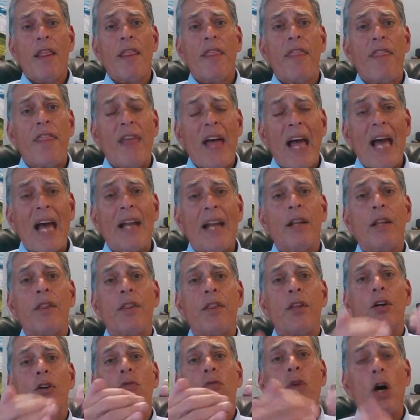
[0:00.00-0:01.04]
than
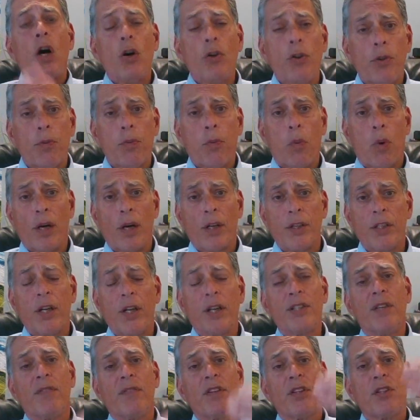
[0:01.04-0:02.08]
the growth ones,
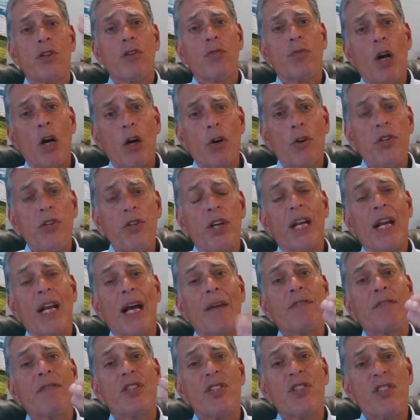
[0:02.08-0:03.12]
because if it's growth, you're going
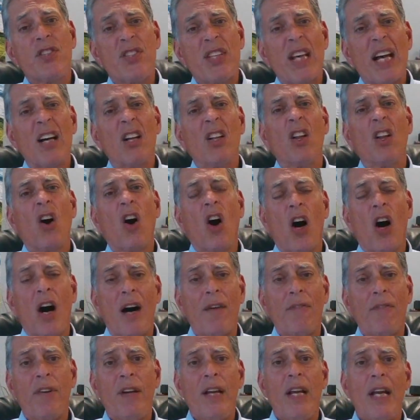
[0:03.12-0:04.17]
to have to sell
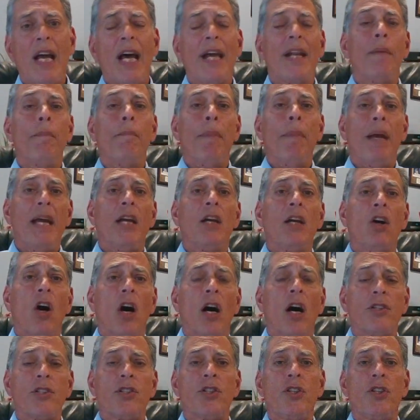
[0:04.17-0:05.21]
off and it may
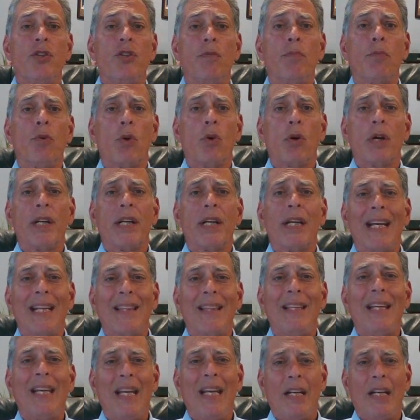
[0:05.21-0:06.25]
cost you more to
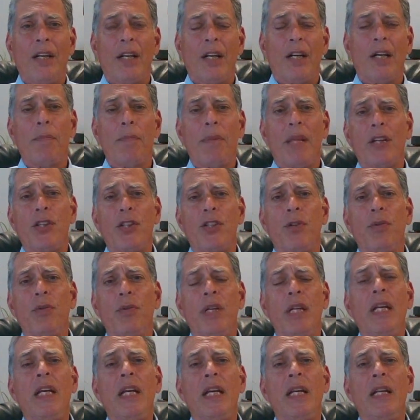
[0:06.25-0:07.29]
get the income that you
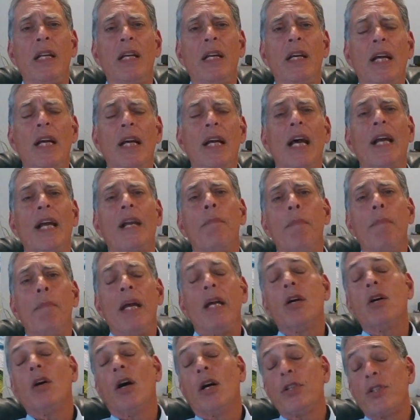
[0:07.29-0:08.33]
need, and it
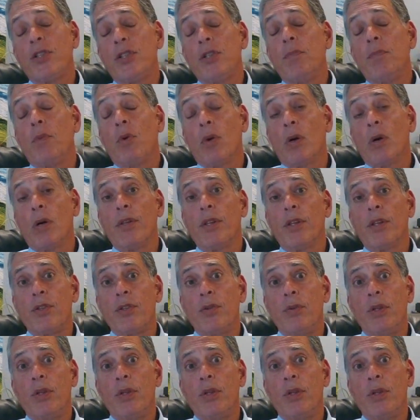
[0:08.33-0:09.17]
may cost you more